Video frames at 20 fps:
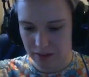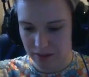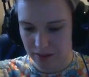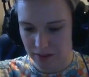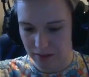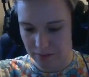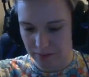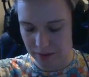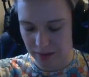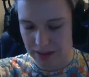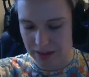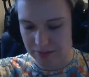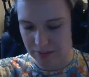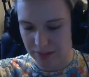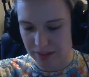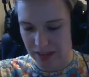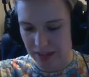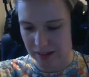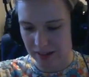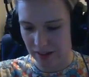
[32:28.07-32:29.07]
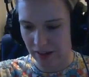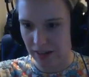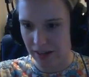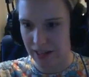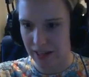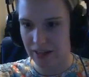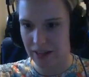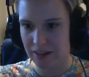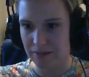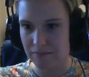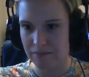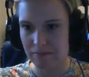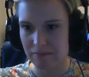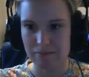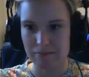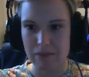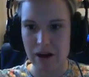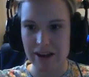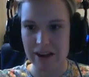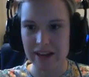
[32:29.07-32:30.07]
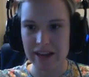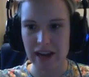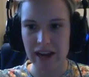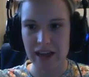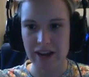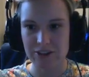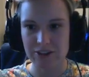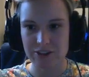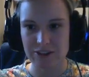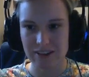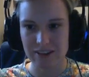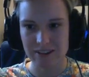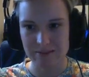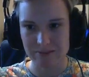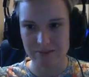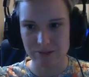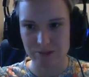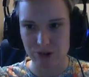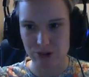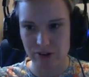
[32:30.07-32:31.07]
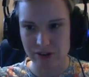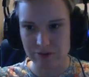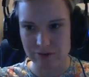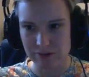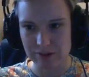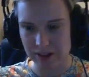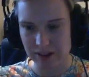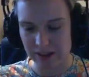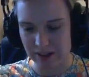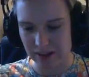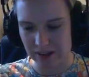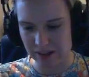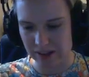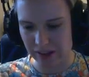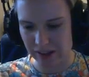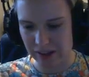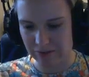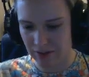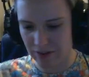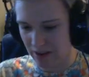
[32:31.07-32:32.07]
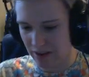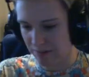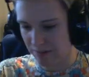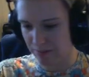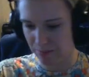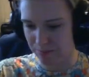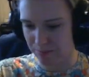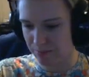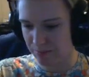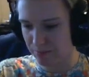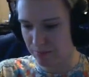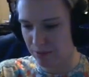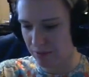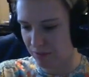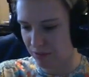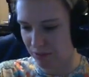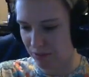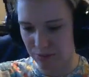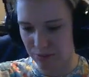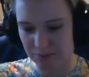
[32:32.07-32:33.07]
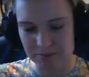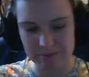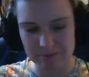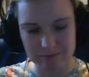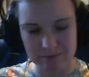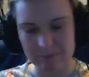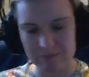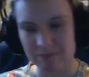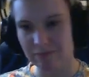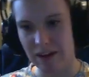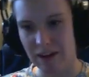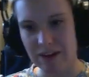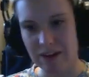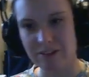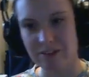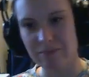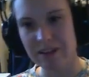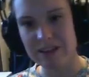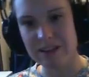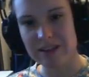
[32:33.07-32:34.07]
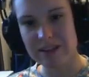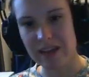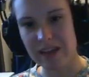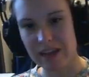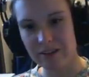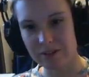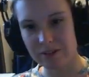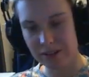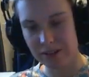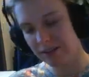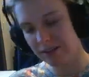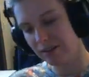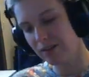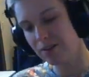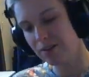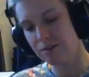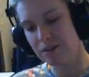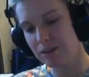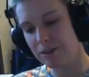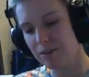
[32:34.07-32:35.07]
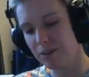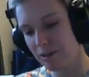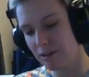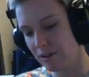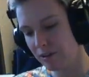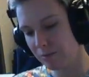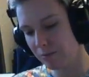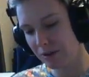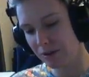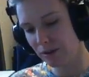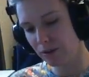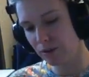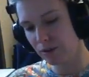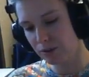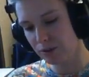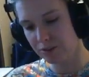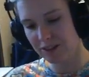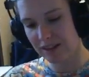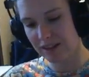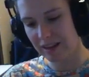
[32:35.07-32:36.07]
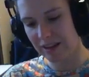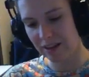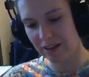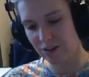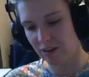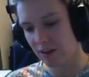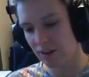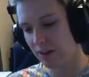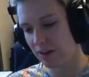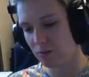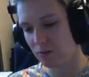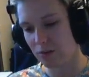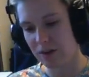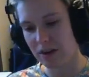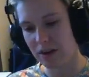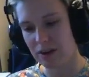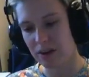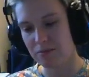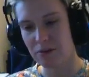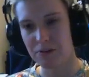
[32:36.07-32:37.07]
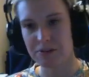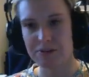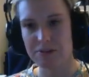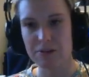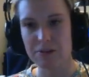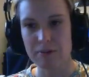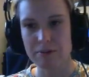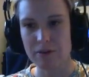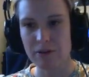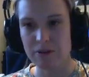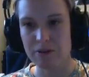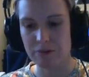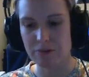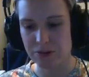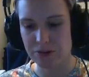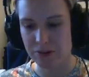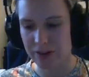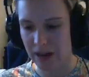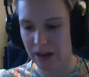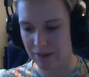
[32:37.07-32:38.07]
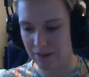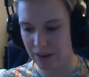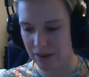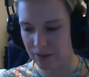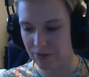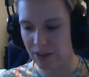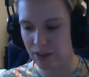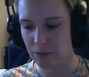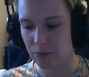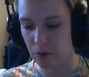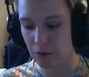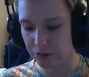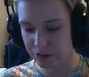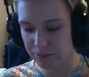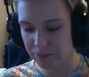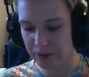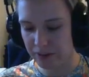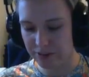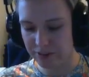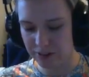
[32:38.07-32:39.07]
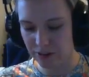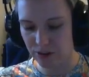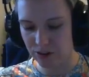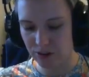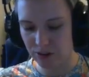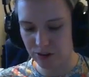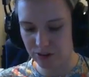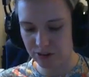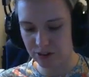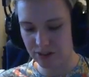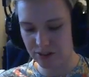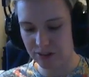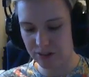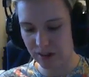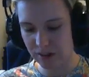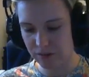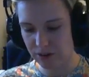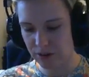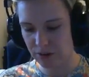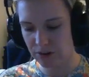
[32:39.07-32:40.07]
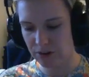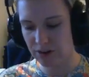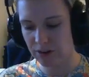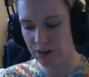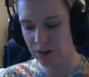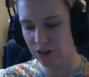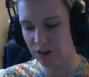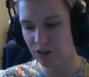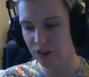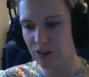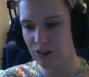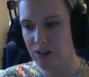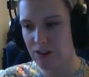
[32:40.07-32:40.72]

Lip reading: But even then, like, my collector drive would kick in. Like if someone randomly gave, like, oh, here's my old collection, I don't want it anymore, and you like Pokemon, you can have it. If there was a base set Charizard in there in good condition,